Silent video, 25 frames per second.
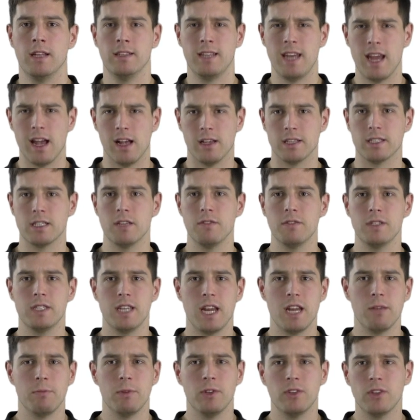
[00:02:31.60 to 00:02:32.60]
the else-if
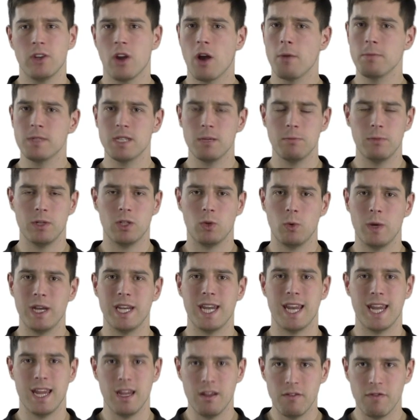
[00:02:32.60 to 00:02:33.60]
statement comes in
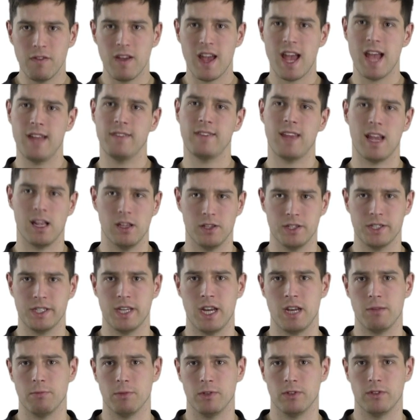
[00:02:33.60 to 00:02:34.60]
between the if and else
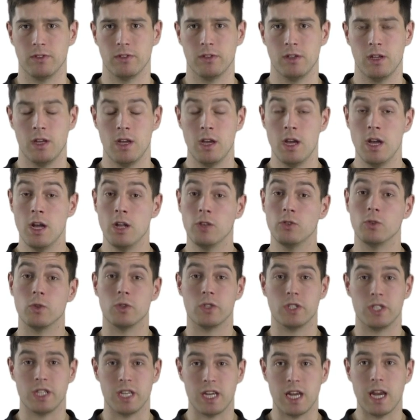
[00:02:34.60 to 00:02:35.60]
statement. To
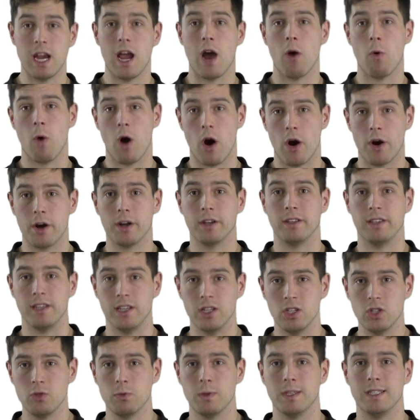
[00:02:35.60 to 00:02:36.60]
see how R
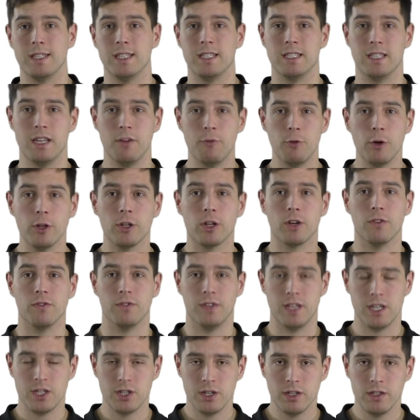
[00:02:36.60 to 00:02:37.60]
deals with these different
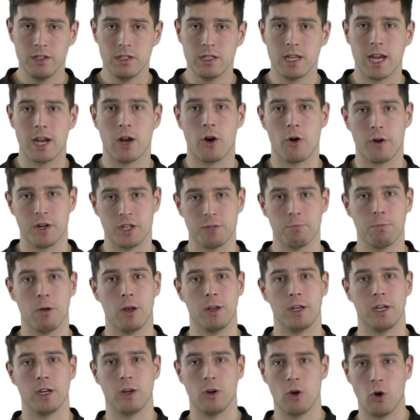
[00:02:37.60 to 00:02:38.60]
conditions and
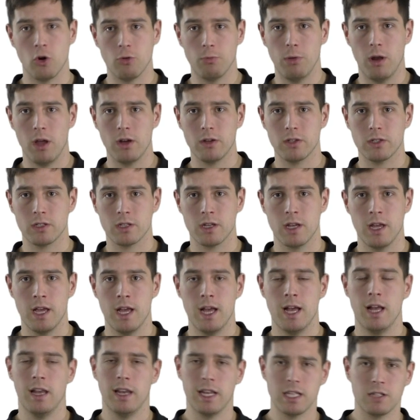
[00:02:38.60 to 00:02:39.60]
corresponding code blocks,
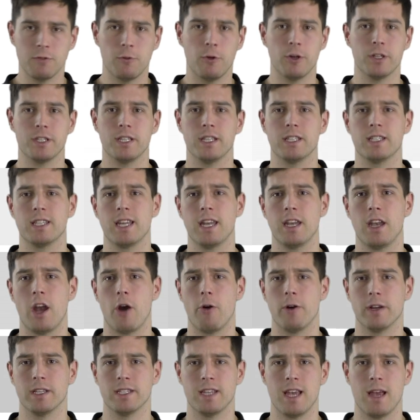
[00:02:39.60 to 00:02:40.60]
let's first extend
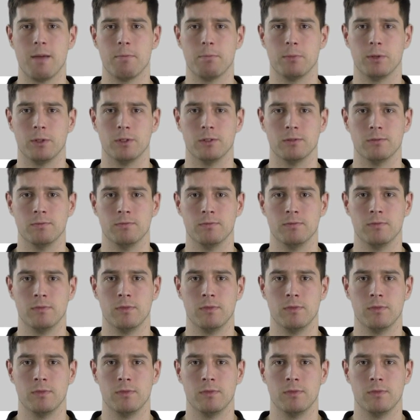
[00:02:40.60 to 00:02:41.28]
our example.